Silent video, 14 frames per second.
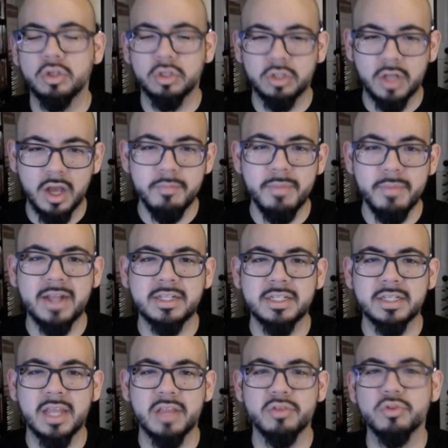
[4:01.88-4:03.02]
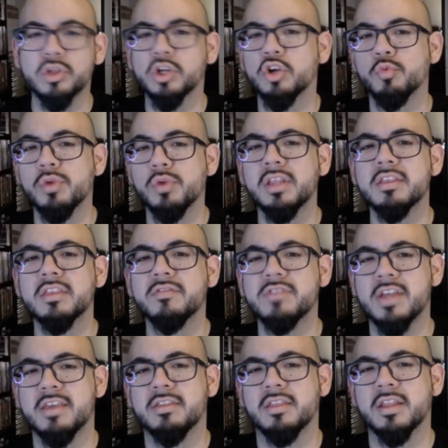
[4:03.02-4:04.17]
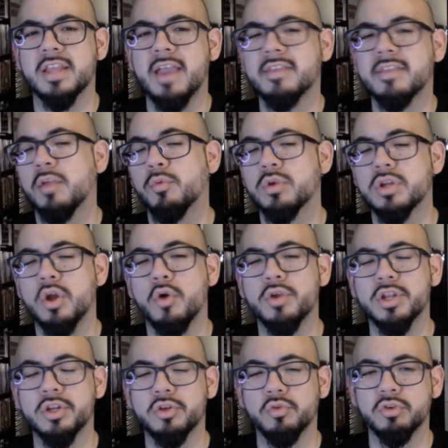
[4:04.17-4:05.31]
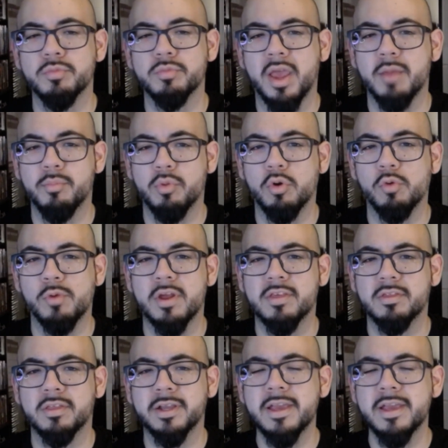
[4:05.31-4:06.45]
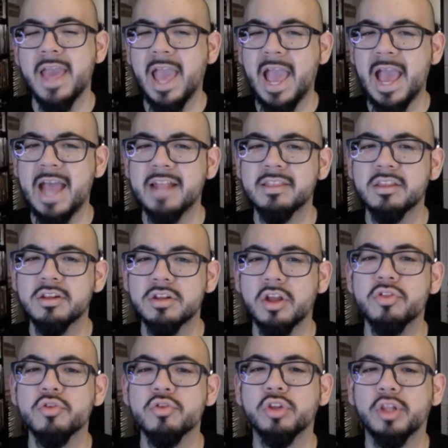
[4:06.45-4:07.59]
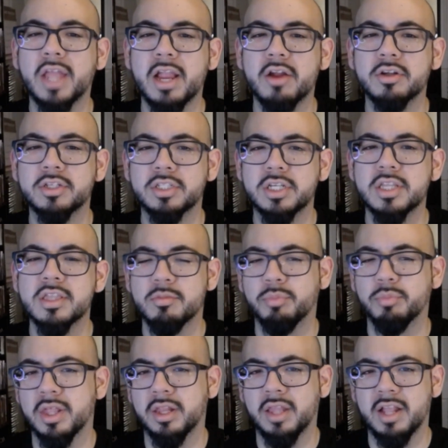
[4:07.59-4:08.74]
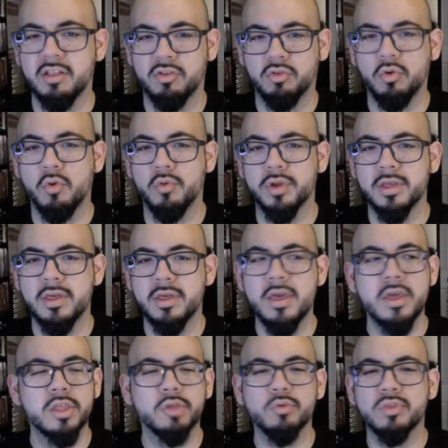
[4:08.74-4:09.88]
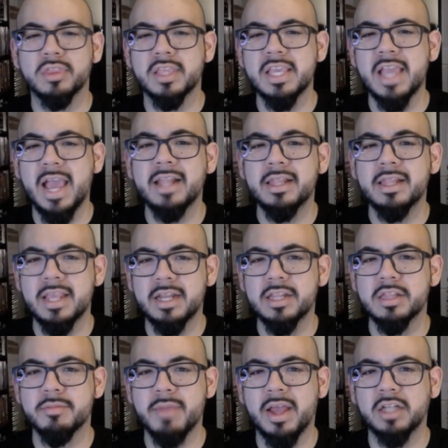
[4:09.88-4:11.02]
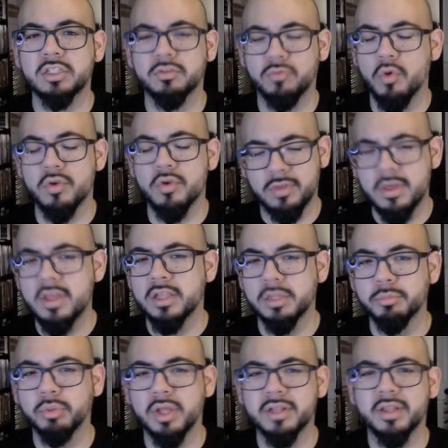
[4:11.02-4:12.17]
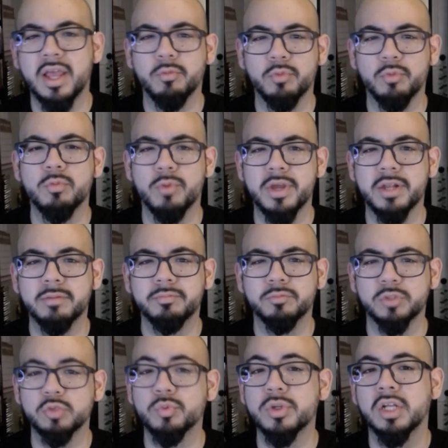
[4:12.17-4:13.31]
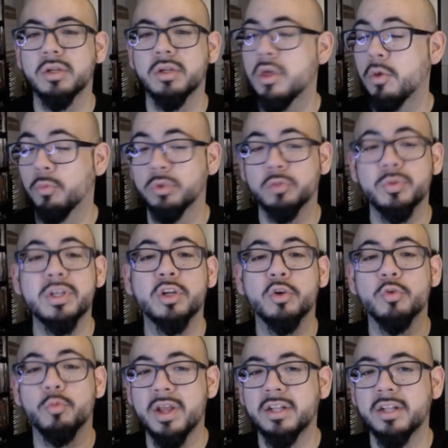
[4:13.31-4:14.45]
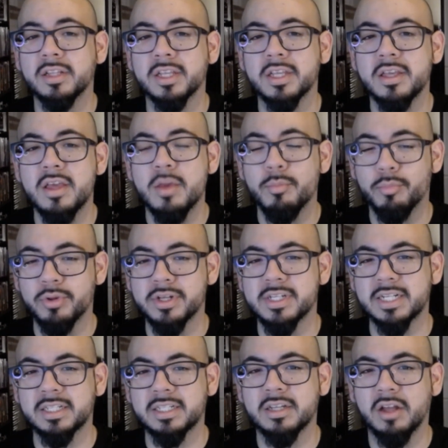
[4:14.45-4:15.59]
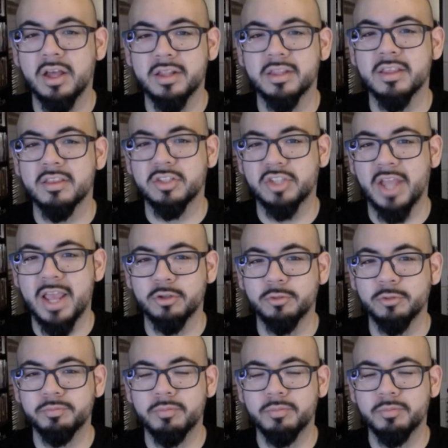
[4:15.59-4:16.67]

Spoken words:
come back together, the Gorillas of Destiny, as they were known in New Japan Pro Wrestling, adds another layer to this Bloodline story. You see, at the end of the match, of course, the Bloodline would win, which we correctly predicted on this channel.